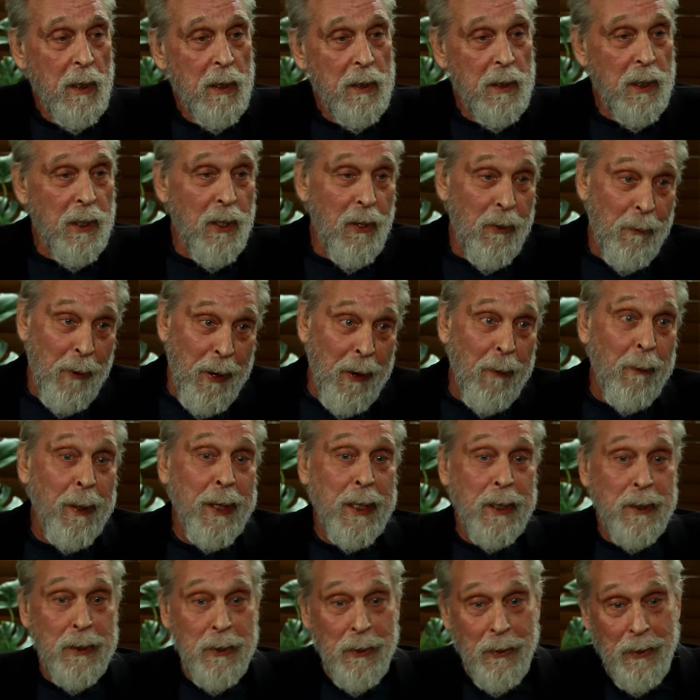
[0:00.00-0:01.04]
well, we
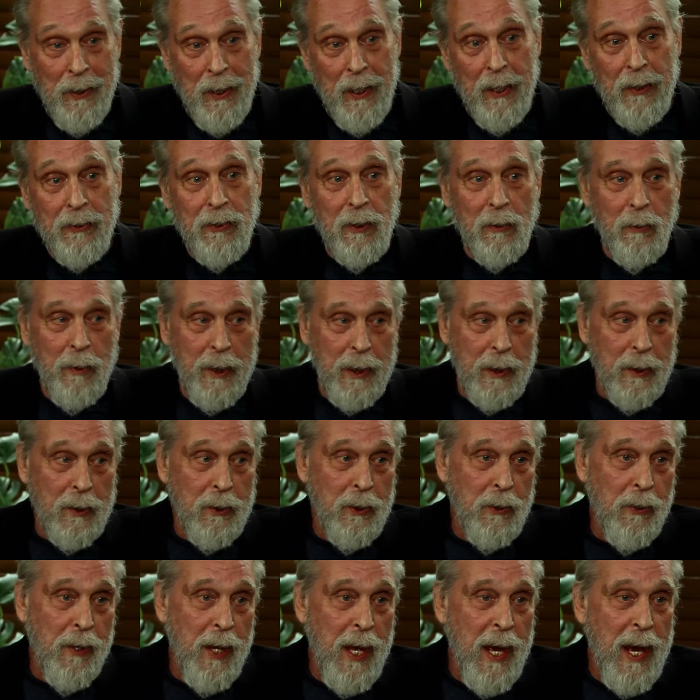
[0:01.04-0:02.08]
can do this and we can
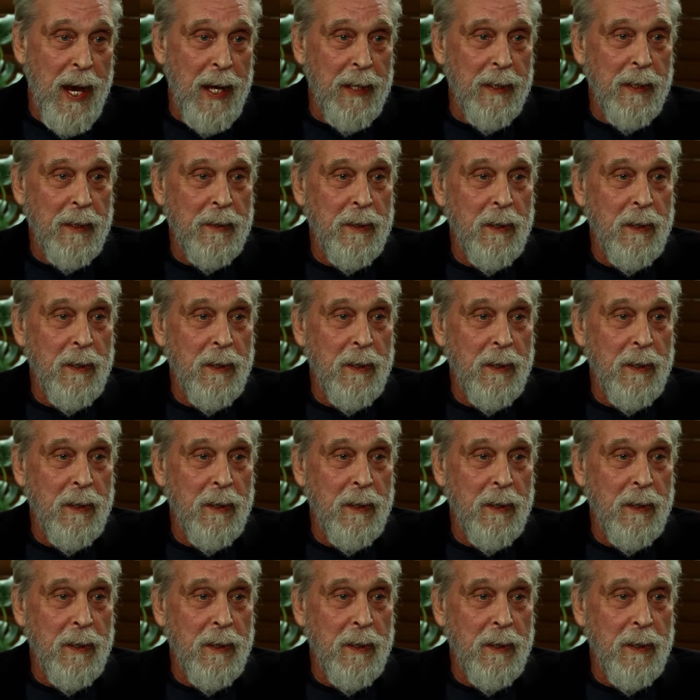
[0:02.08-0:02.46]
do that. And